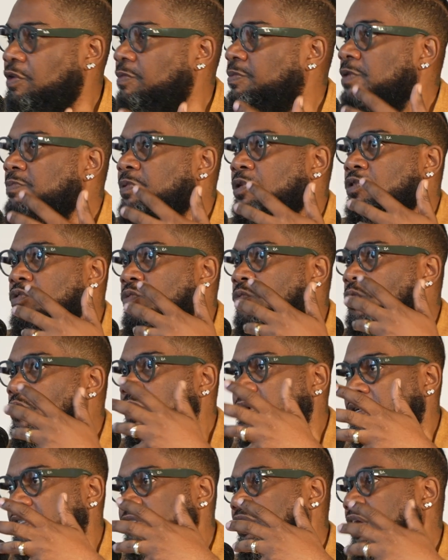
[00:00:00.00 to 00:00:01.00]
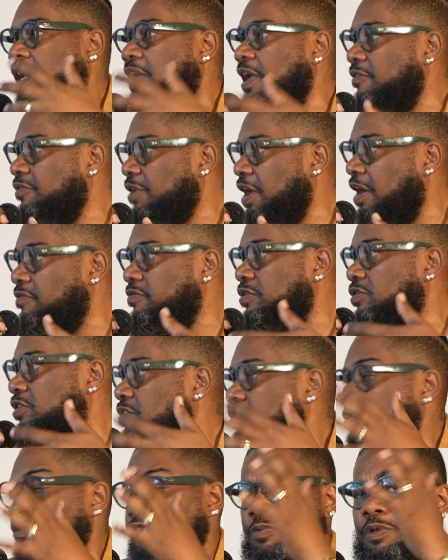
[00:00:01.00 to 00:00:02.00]
There are people who want to have
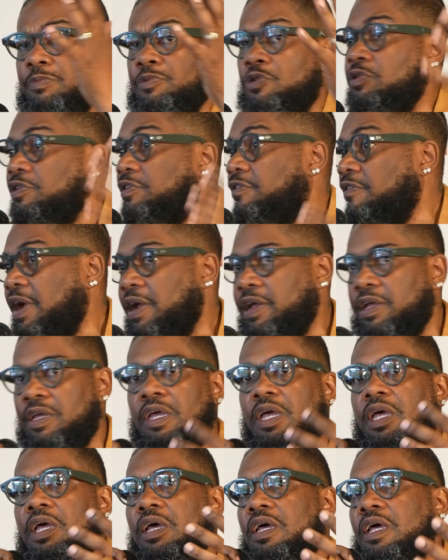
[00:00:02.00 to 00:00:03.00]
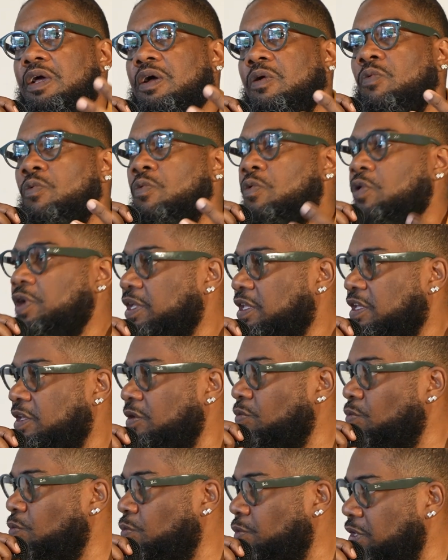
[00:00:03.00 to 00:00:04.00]
conversations. There's people who are crying. What
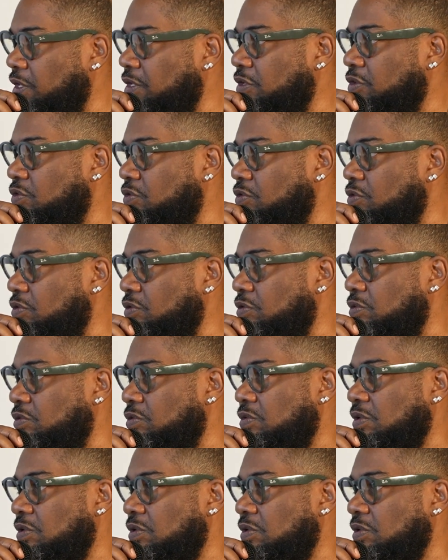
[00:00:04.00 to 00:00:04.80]
can we do?